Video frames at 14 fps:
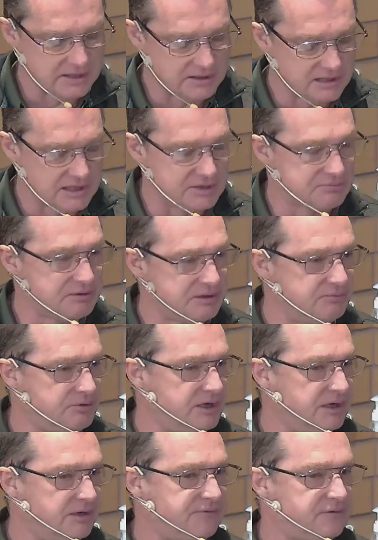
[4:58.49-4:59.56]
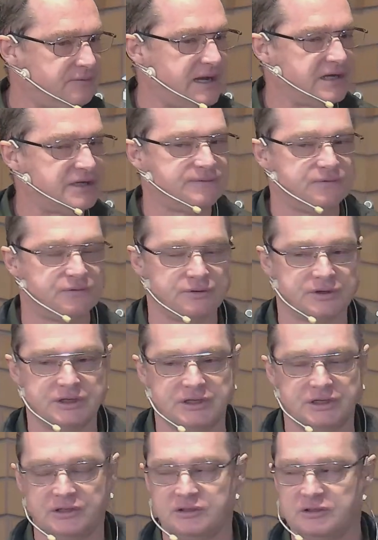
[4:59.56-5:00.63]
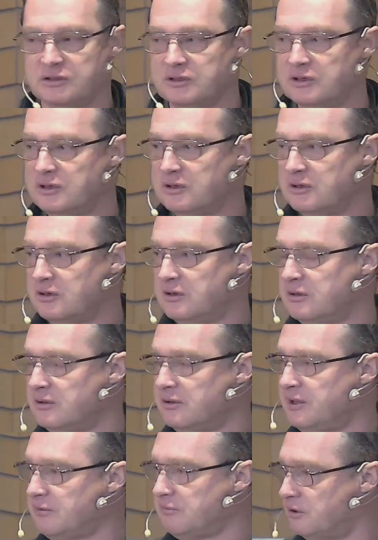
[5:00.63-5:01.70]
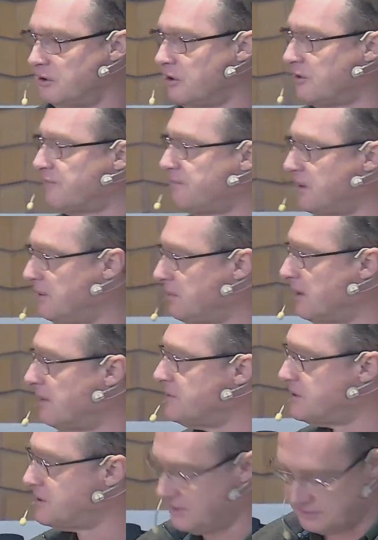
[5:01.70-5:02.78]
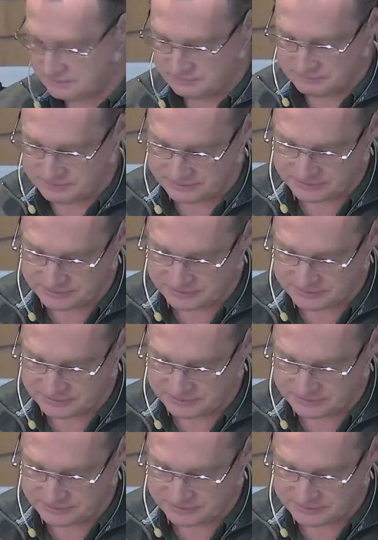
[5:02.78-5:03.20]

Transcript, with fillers: And as we read from Acts 14, there were a lot of people upset